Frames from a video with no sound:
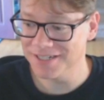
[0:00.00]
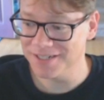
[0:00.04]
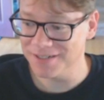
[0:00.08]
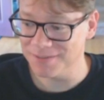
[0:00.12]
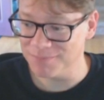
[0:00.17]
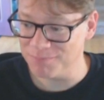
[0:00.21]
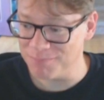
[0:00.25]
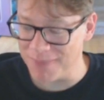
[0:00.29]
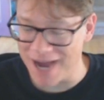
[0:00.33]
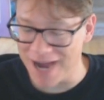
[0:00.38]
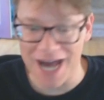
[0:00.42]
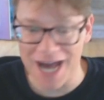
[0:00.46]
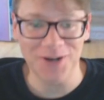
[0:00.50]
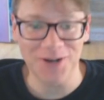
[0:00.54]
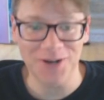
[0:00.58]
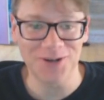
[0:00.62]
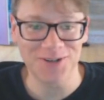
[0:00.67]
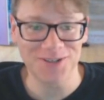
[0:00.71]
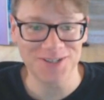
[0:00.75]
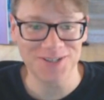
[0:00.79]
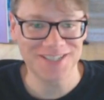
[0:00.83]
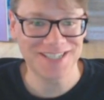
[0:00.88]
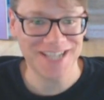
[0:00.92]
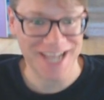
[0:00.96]

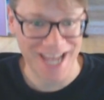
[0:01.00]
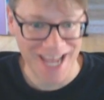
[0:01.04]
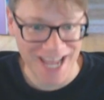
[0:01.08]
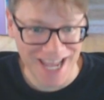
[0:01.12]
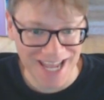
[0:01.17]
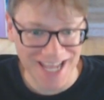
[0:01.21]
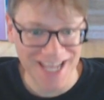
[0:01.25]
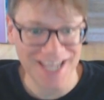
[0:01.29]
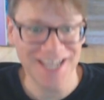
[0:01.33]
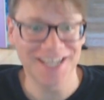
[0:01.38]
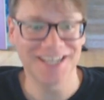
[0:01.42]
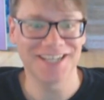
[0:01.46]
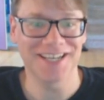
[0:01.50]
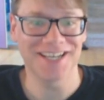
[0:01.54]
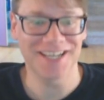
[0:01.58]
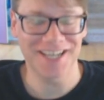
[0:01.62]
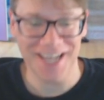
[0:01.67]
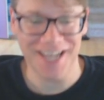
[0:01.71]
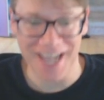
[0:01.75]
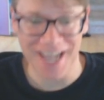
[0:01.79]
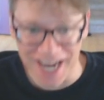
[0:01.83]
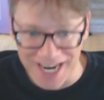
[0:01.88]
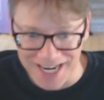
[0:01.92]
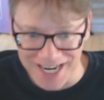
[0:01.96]
modern day
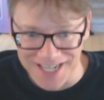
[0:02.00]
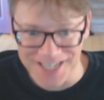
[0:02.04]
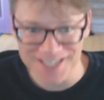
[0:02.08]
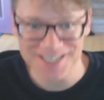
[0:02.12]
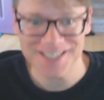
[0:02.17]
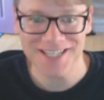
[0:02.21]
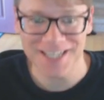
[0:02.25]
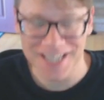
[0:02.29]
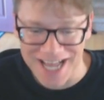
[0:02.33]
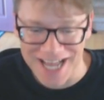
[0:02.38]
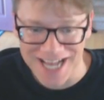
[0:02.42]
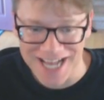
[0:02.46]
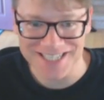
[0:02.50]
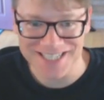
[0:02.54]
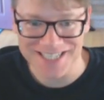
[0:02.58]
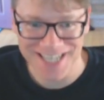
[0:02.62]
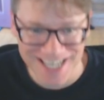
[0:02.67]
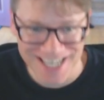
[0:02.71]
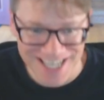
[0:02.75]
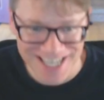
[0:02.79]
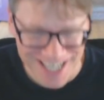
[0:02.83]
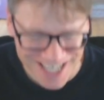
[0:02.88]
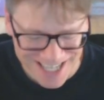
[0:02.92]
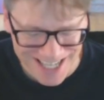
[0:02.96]
80s classic.
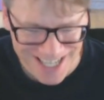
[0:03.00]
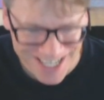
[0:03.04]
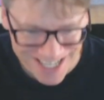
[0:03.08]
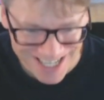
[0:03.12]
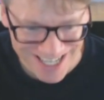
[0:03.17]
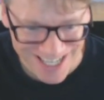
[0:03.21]
yes,